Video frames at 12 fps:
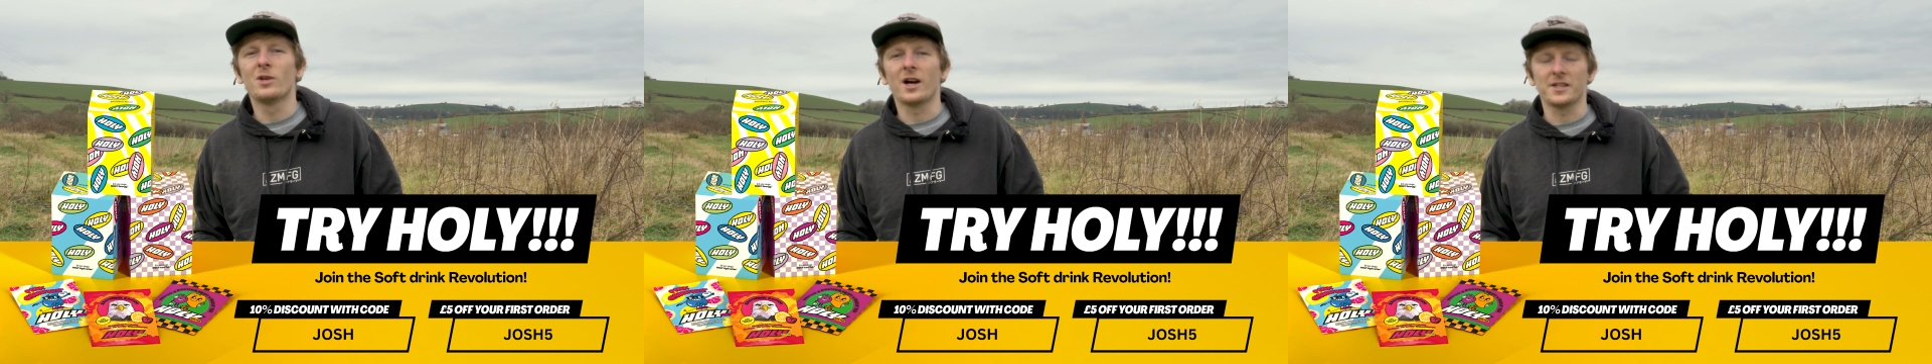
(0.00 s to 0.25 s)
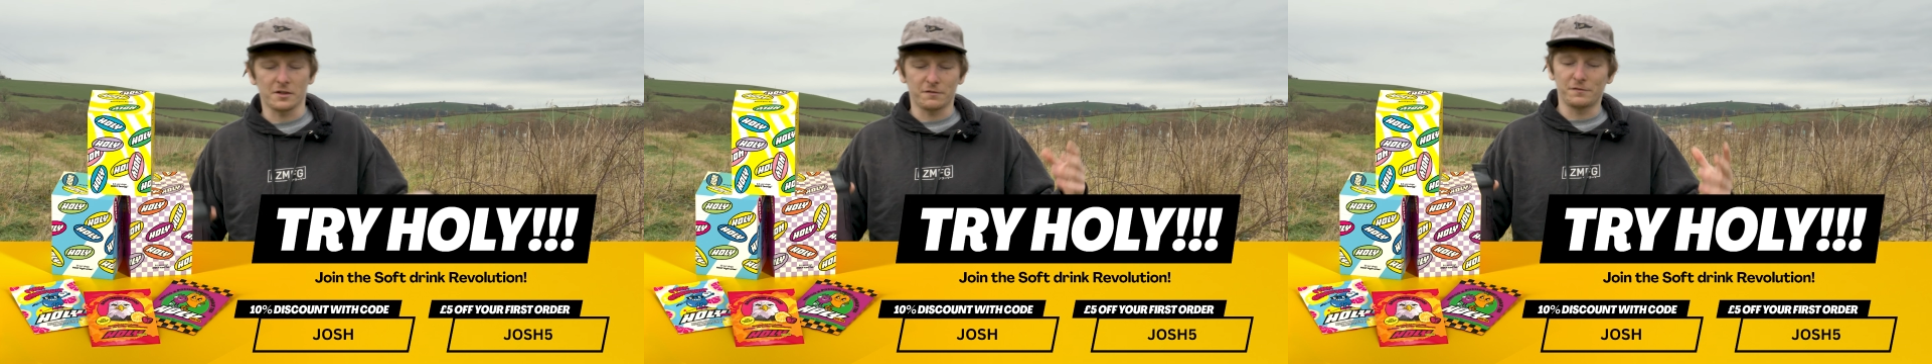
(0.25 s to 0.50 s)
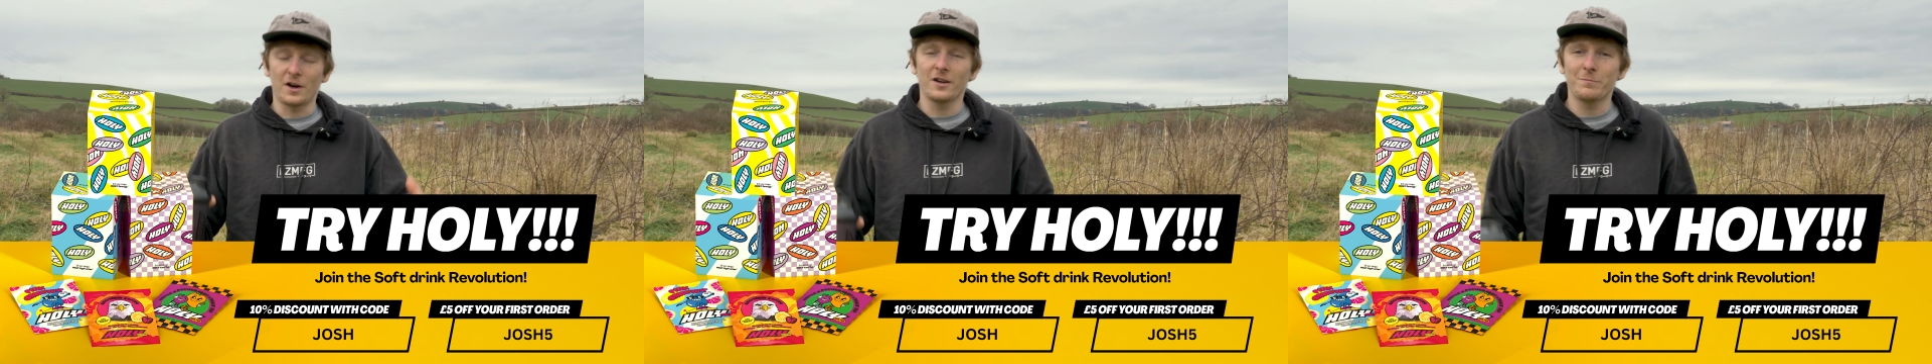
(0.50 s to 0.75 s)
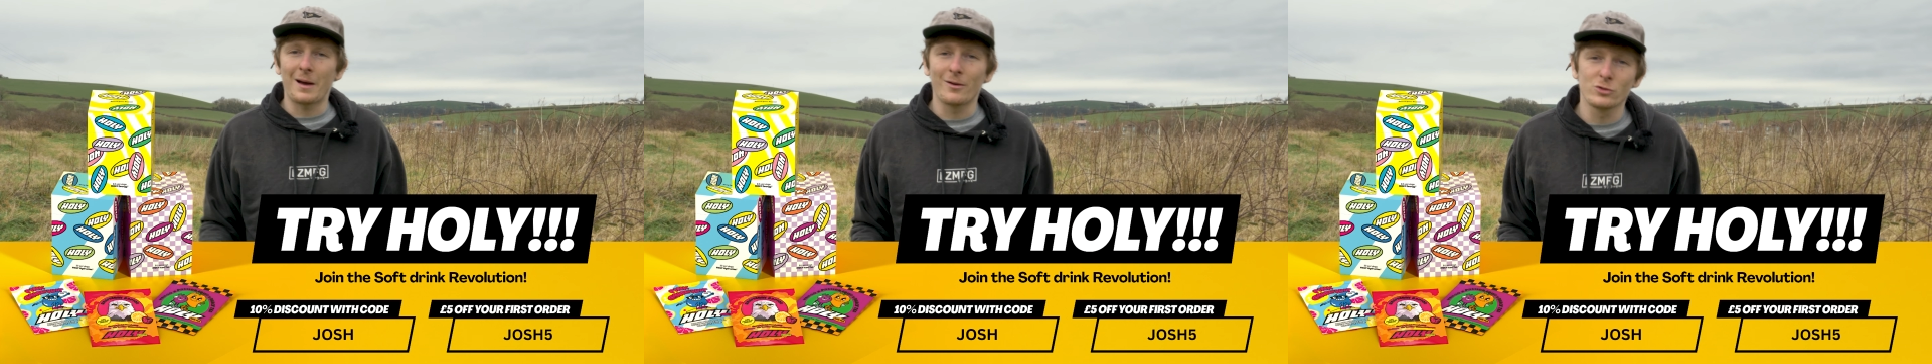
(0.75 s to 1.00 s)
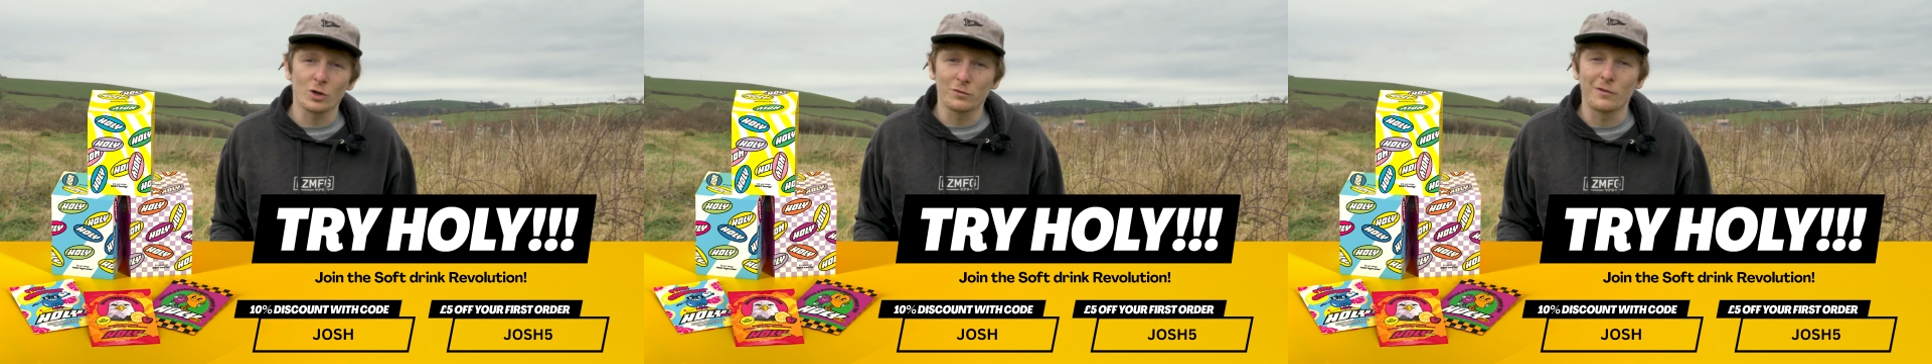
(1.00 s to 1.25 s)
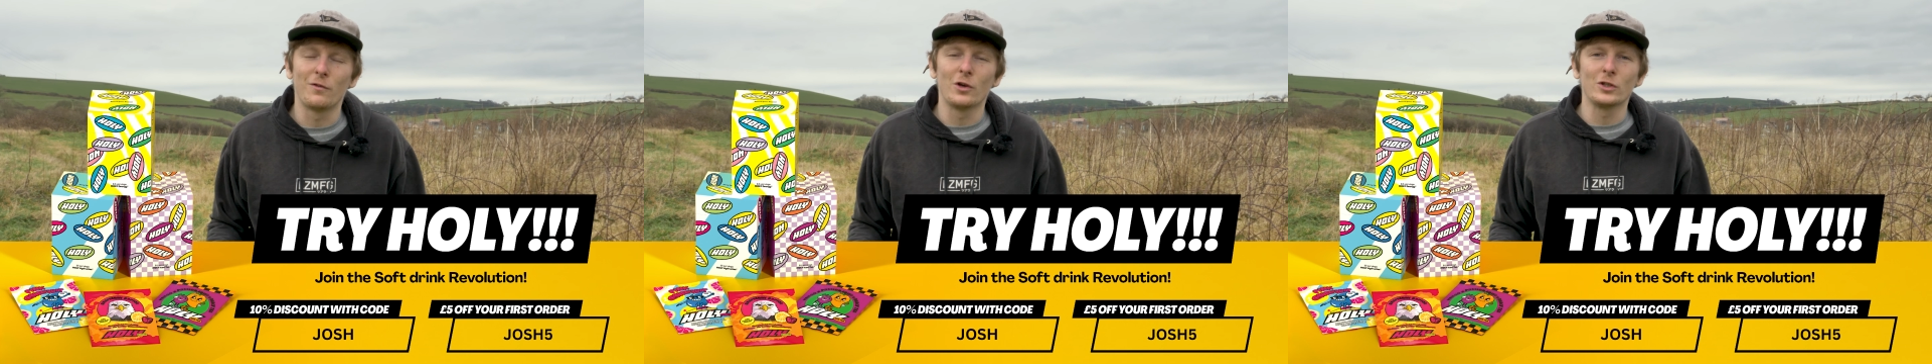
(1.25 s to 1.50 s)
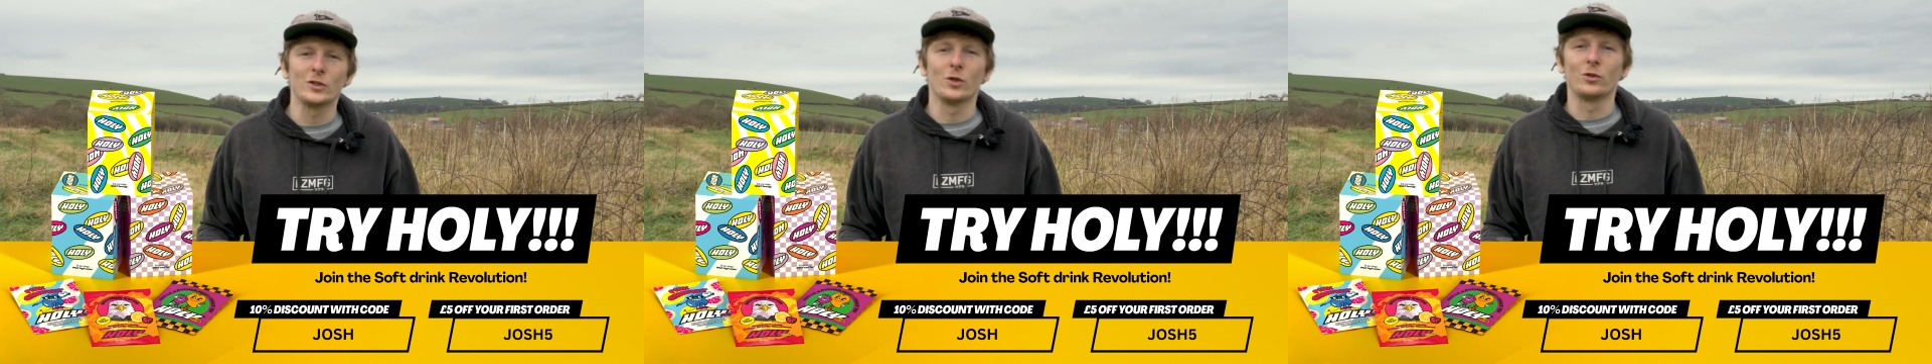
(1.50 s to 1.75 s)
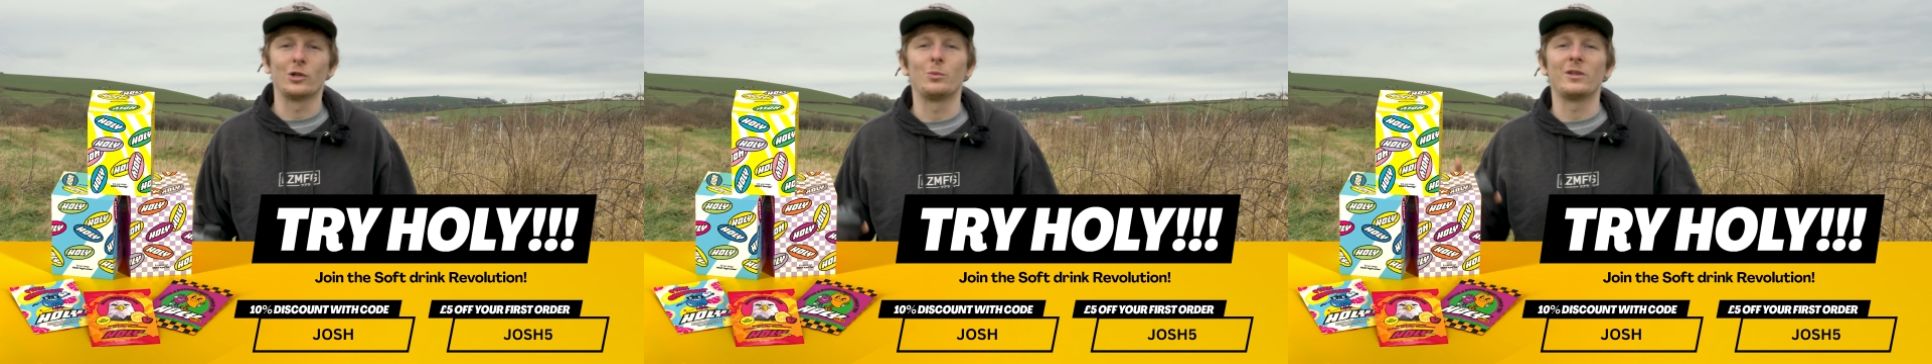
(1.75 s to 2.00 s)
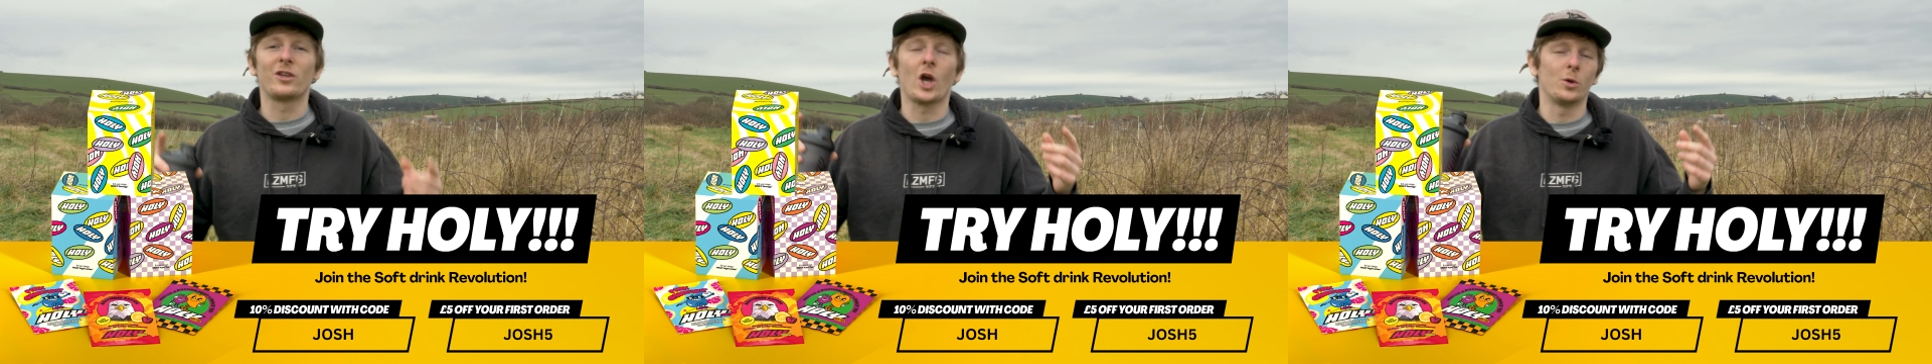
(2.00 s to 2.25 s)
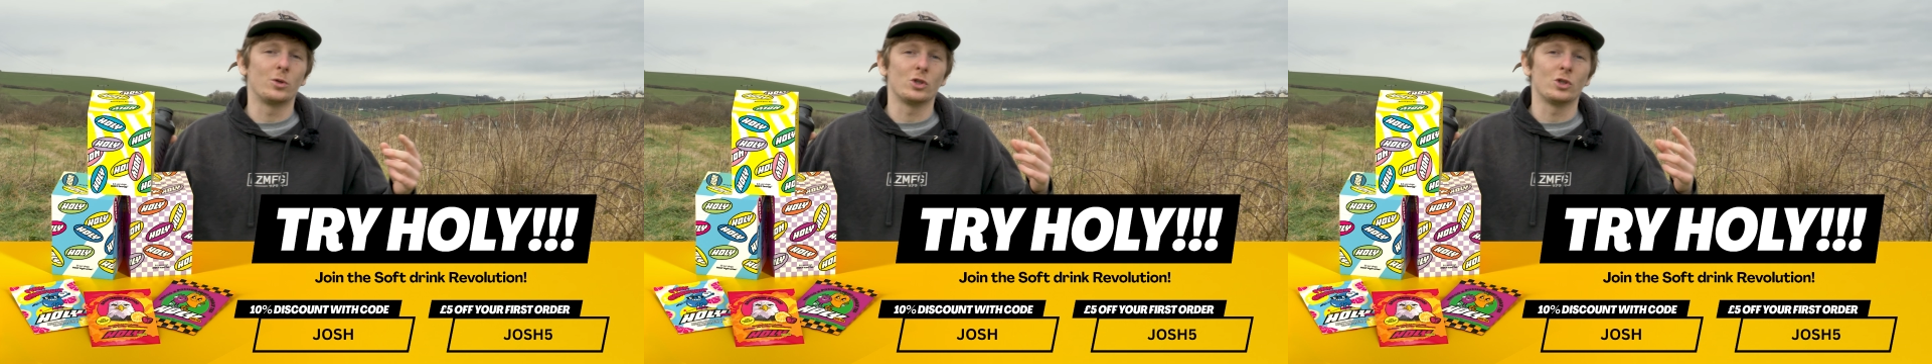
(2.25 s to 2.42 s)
guys £5 off your first order with code